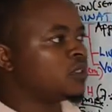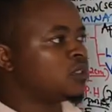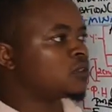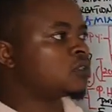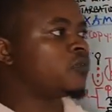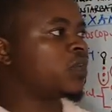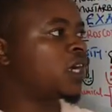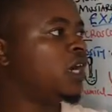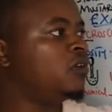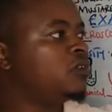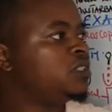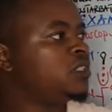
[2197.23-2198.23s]
So we
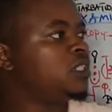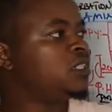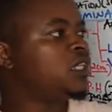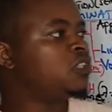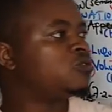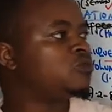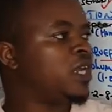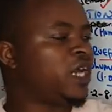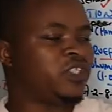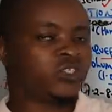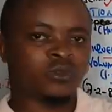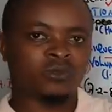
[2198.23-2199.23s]
count in the 2
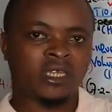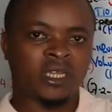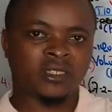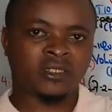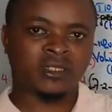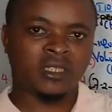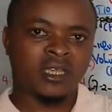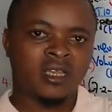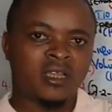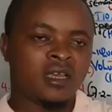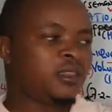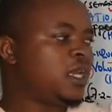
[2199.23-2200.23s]
large squares.
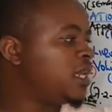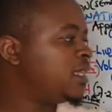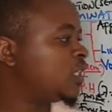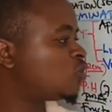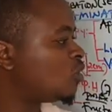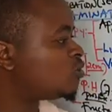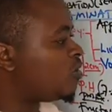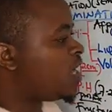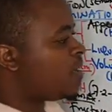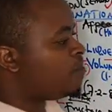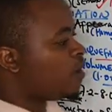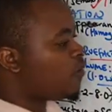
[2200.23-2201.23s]
Then the total
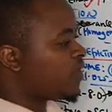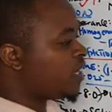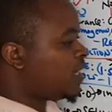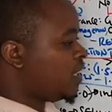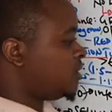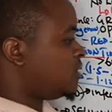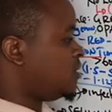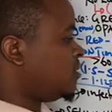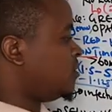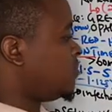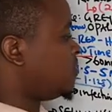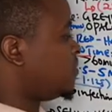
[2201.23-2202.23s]
number we get
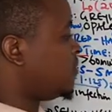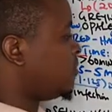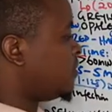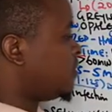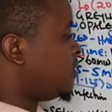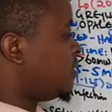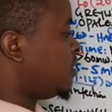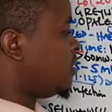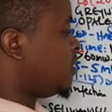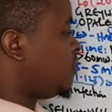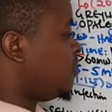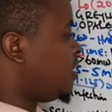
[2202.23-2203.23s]

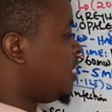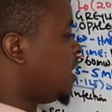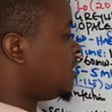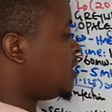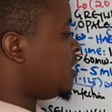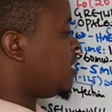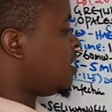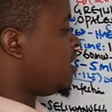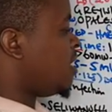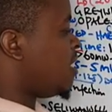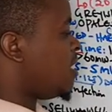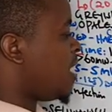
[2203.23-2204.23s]

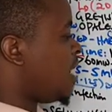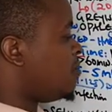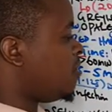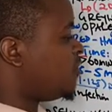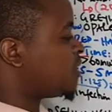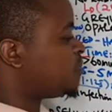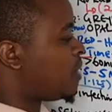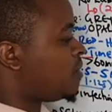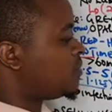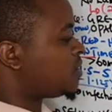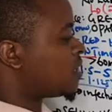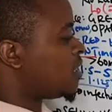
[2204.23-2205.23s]
the number of
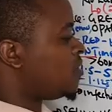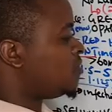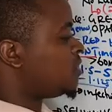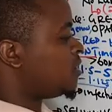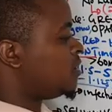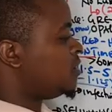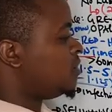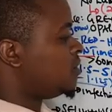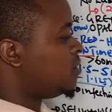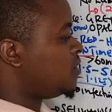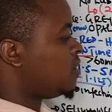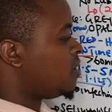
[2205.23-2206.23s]
sperms counted,
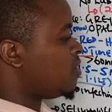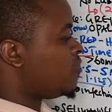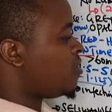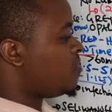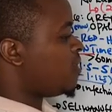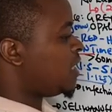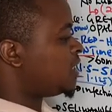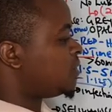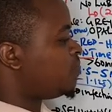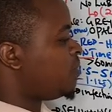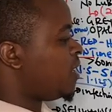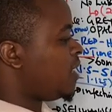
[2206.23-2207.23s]
we
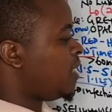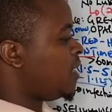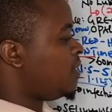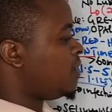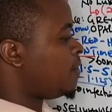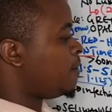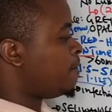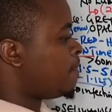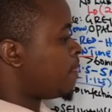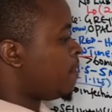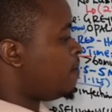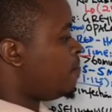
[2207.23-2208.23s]
multiply
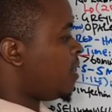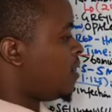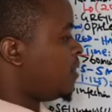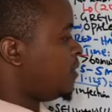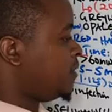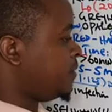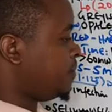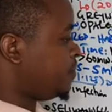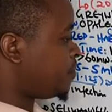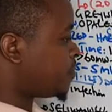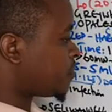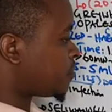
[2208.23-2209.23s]
by
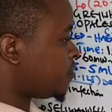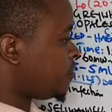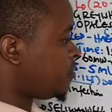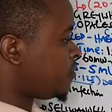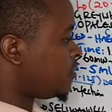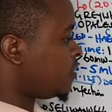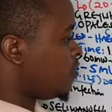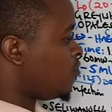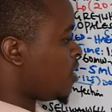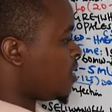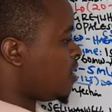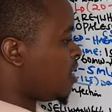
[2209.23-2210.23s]

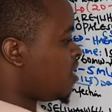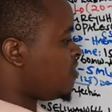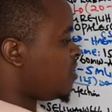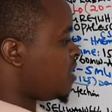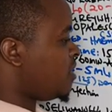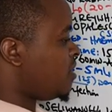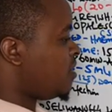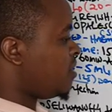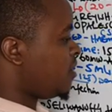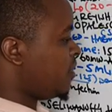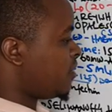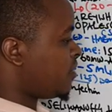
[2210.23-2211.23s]

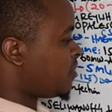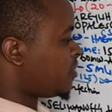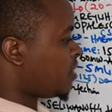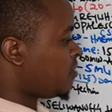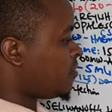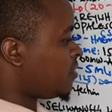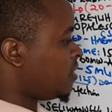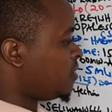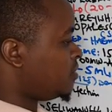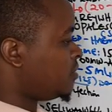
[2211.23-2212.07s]
100,000.